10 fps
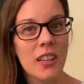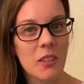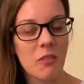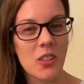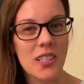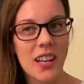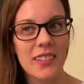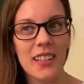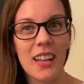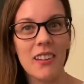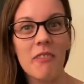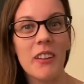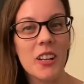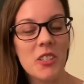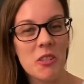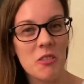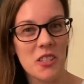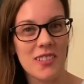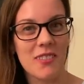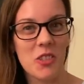the first night that I lived there, she was
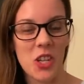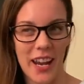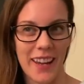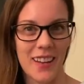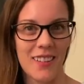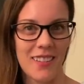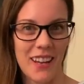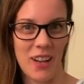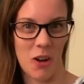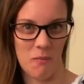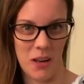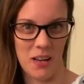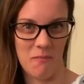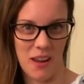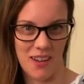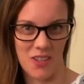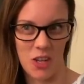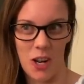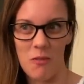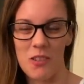just checking in on me, making
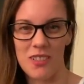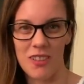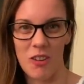sure I was